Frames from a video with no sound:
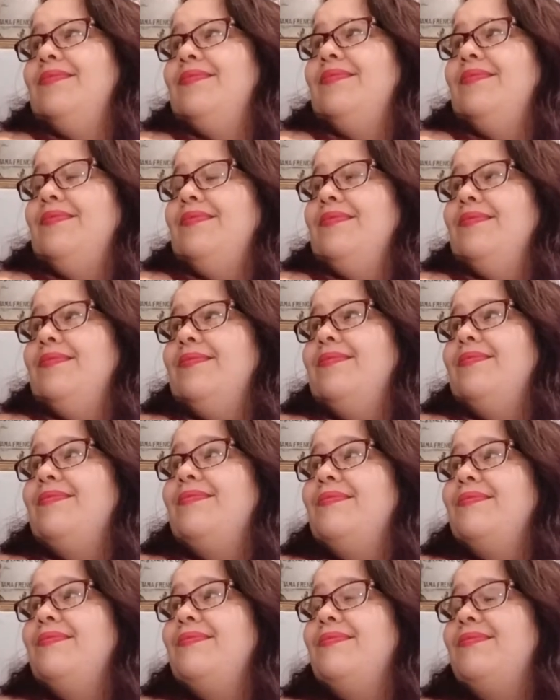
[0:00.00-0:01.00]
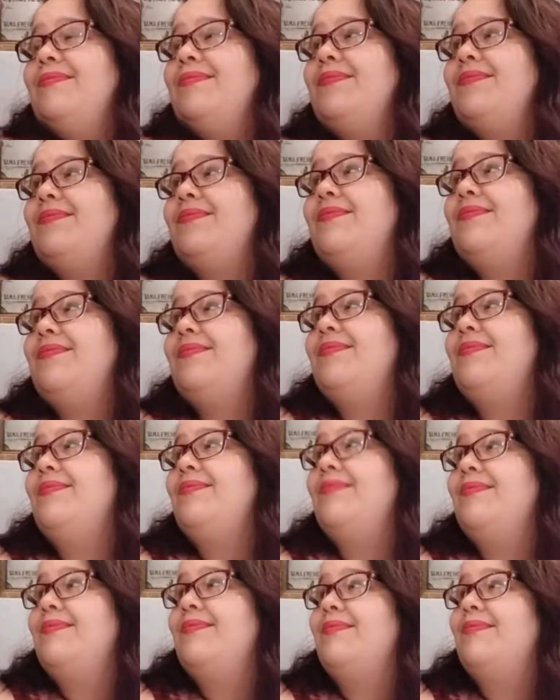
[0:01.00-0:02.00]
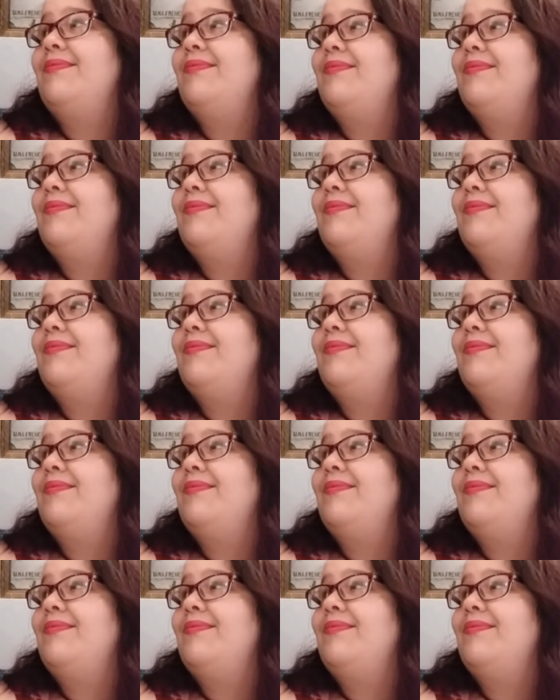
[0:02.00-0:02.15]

No words are spoken by the person on screen.